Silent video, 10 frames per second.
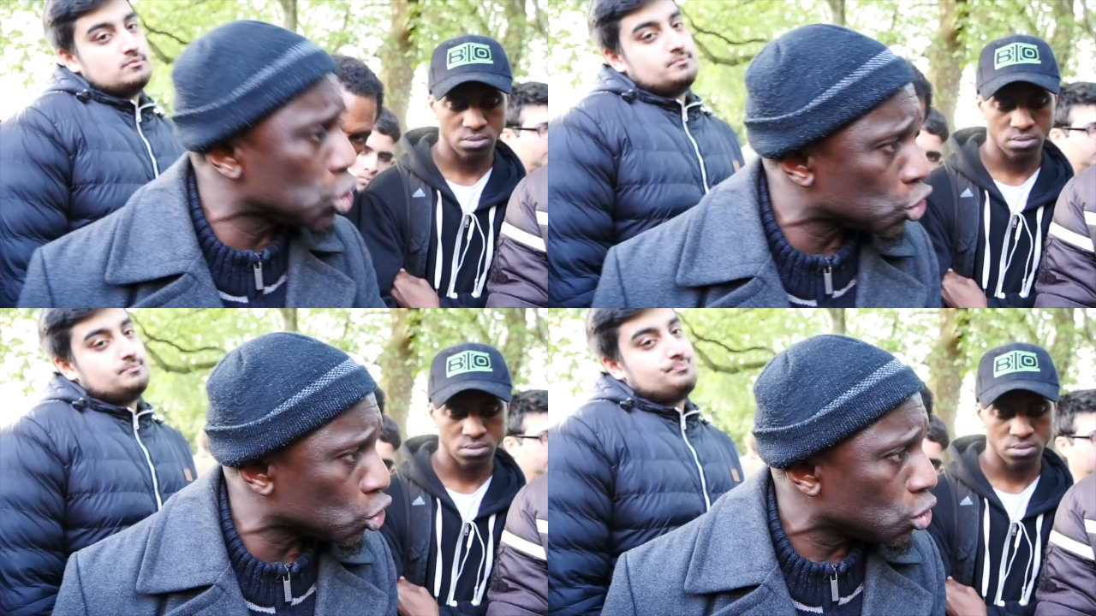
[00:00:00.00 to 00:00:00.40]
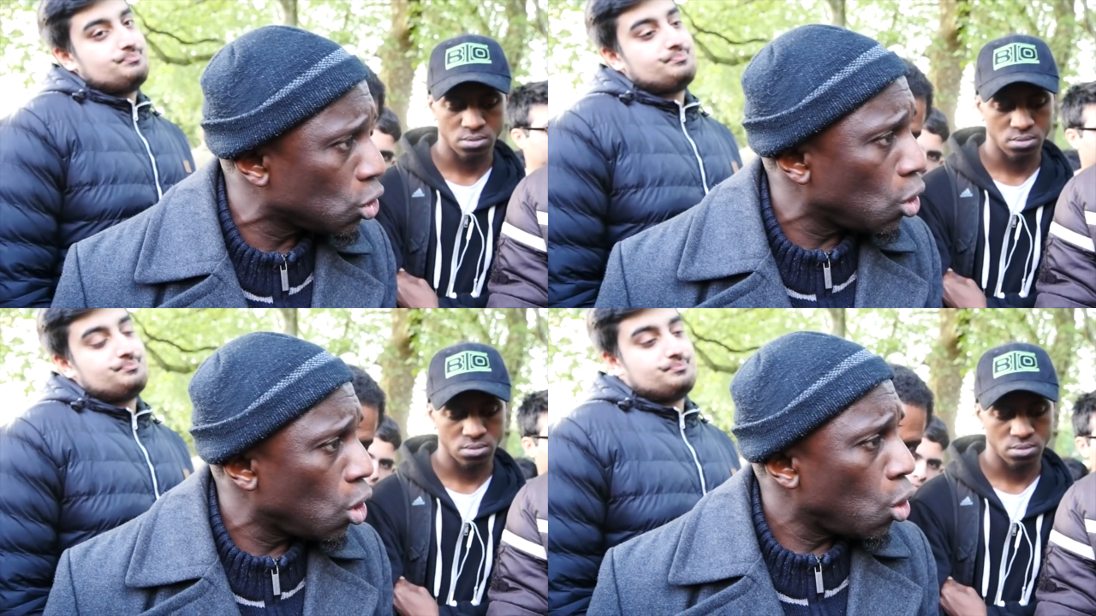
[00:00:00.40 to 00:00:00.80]
Speaker 1: Jesus,
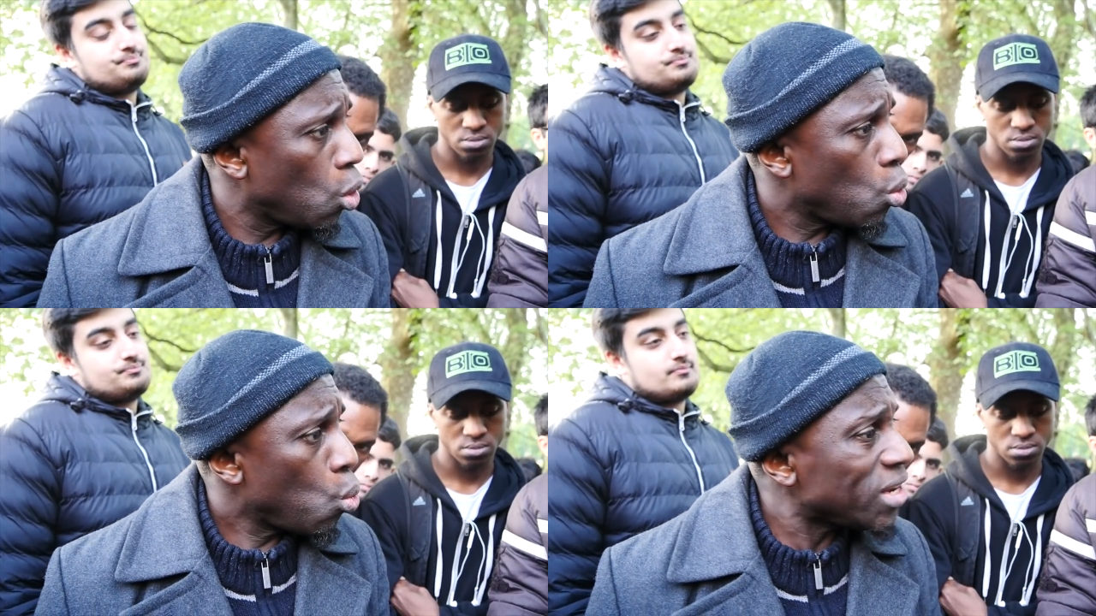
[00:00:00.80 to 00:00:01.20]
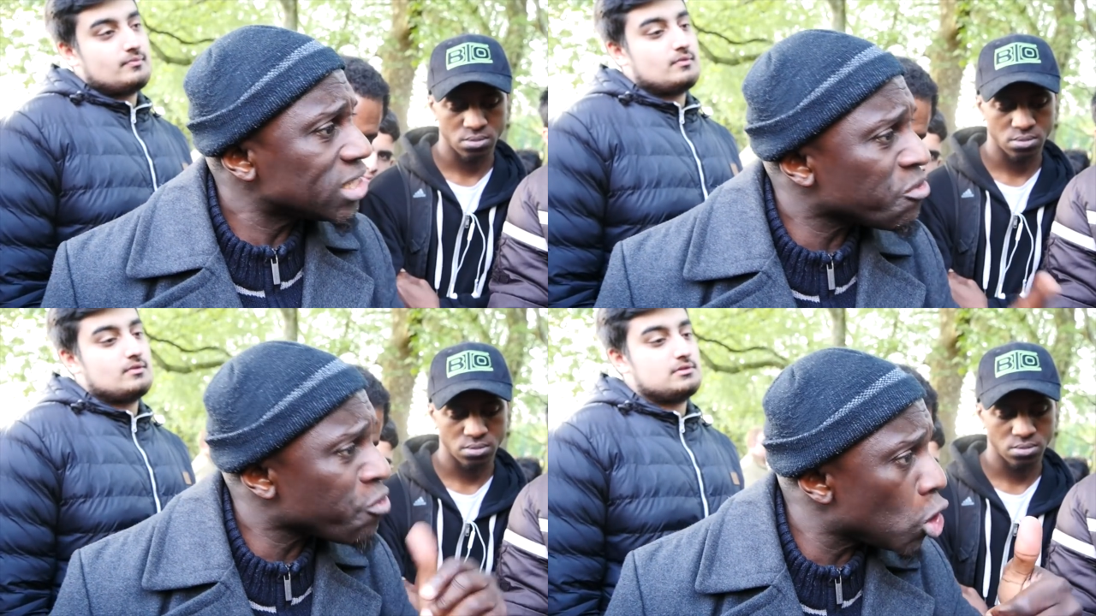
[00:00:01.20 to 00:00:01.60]
what is
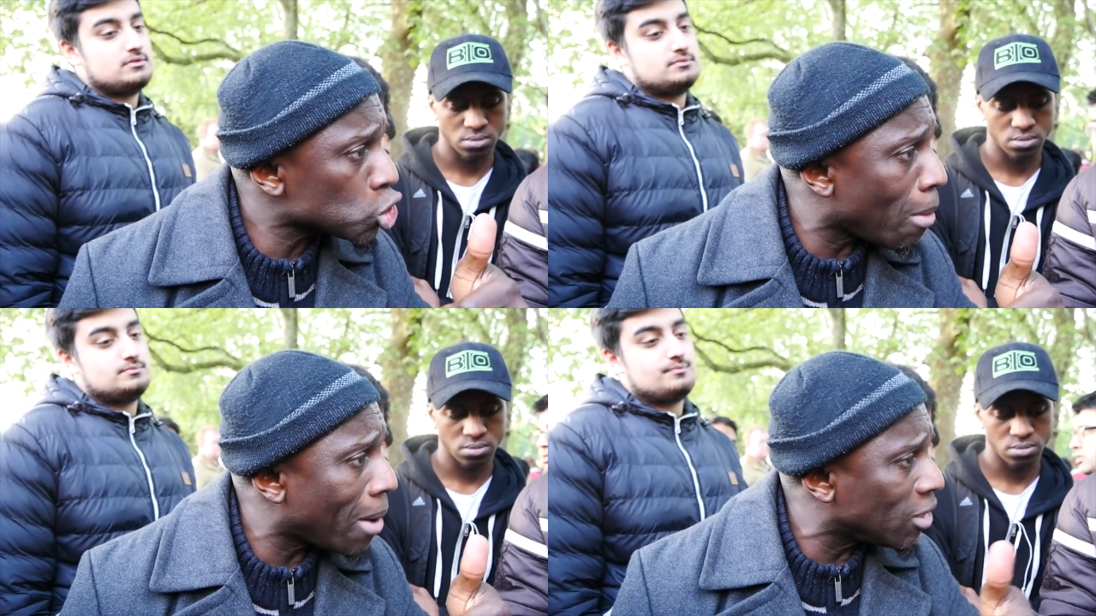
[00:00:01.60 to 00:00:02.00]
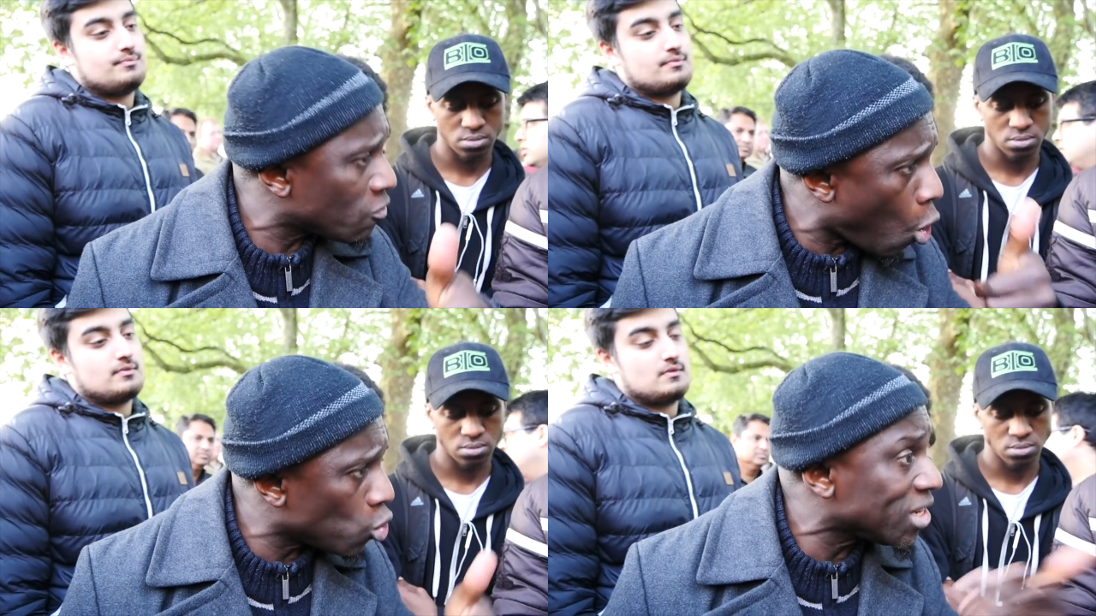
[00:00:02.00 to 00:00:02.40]
the first commandment of
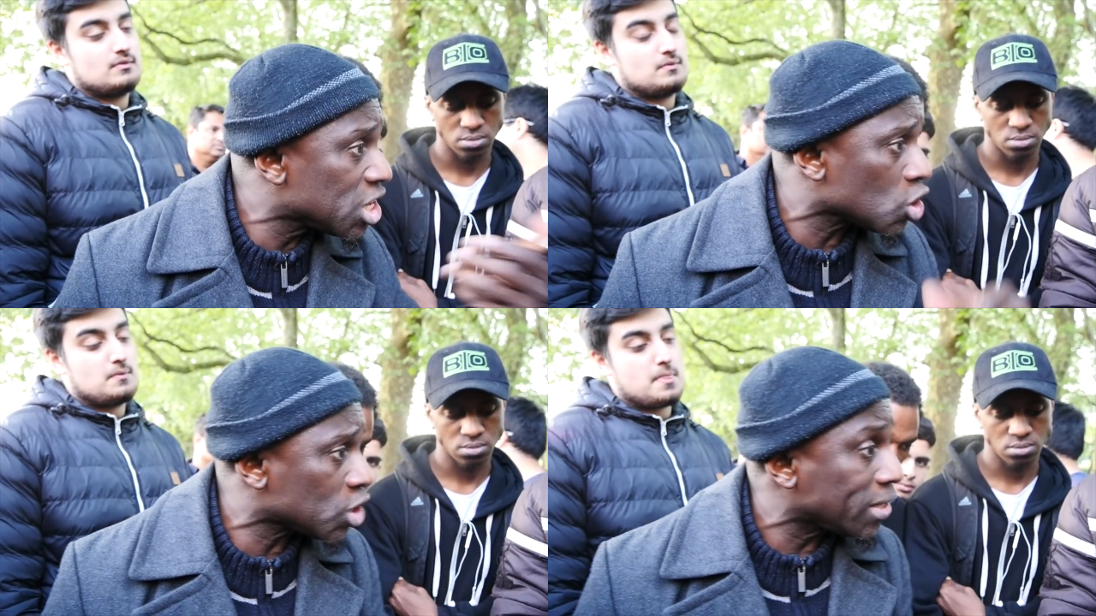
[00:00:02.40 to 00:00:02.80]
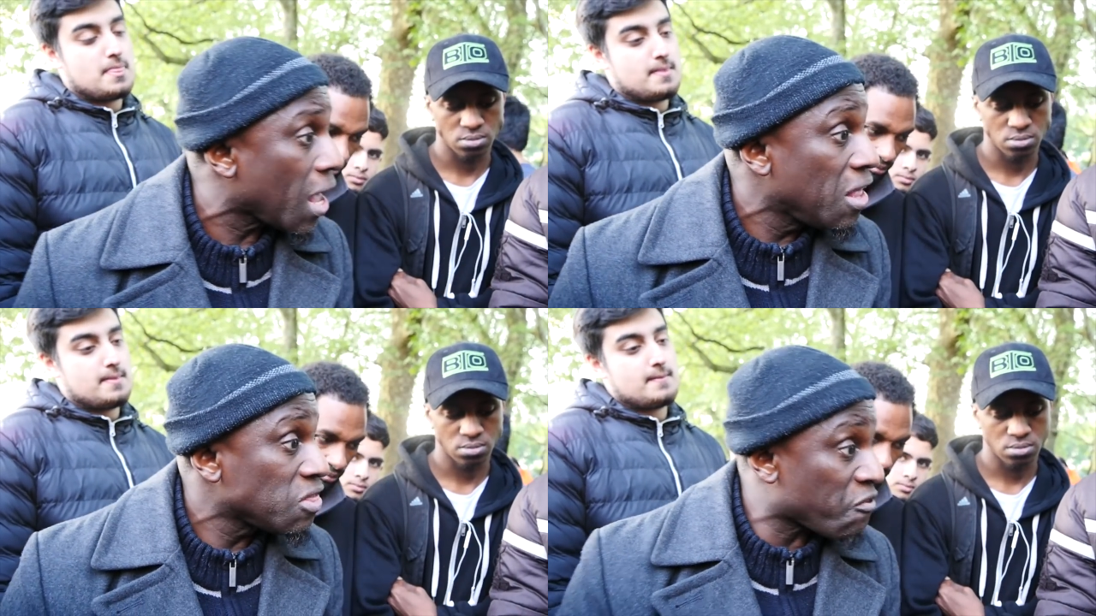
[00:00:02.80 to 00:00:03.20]
all? What Jesus said,
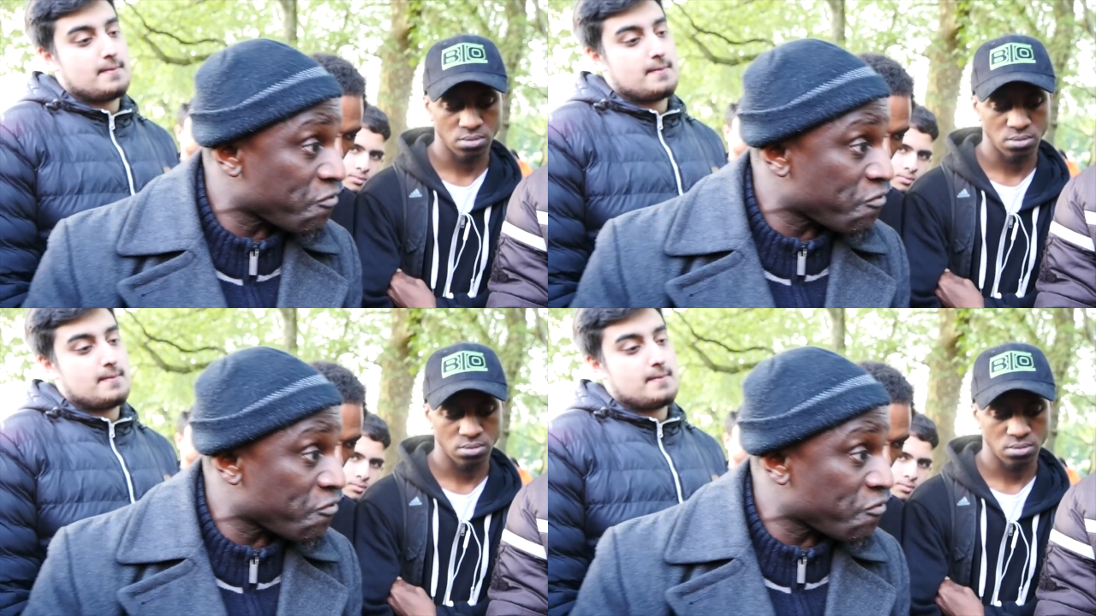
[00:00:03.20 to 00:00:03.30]
the